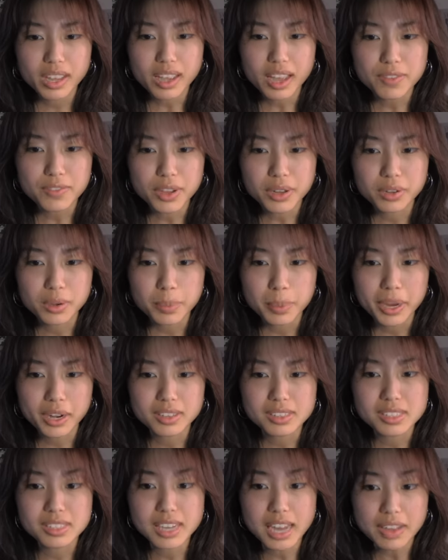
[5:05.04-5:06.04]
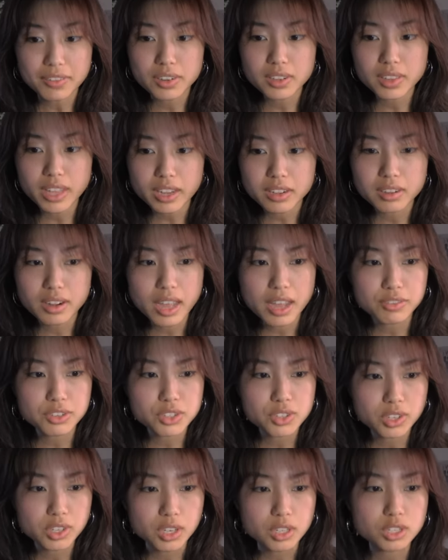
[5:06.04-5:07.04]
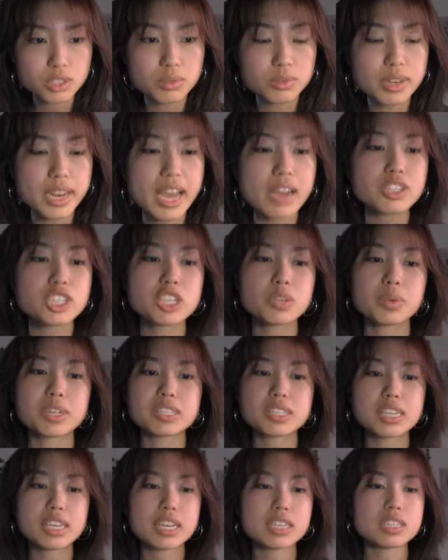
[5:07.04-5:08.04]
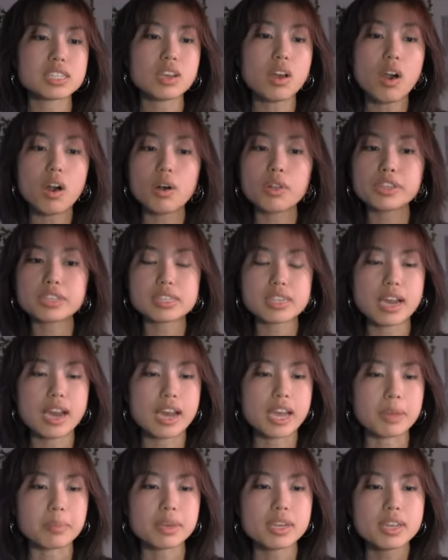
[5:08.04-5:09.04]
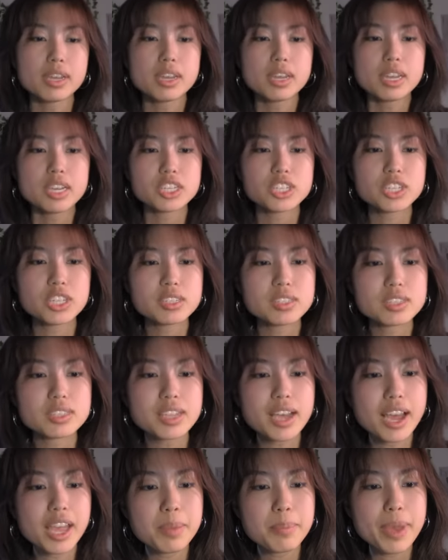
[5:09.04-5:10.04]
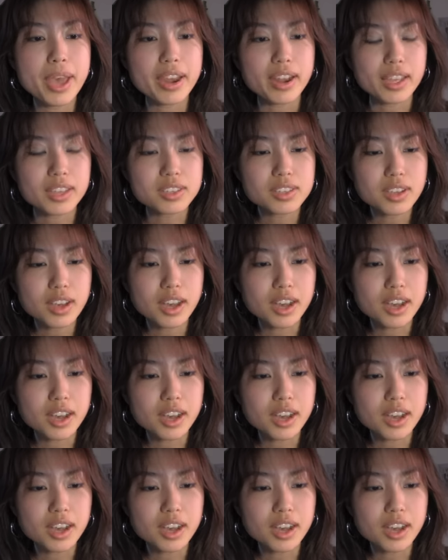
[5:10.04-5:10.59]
I found her parents never let her have sugar, so now she wants candy all the time. She is a diabetic.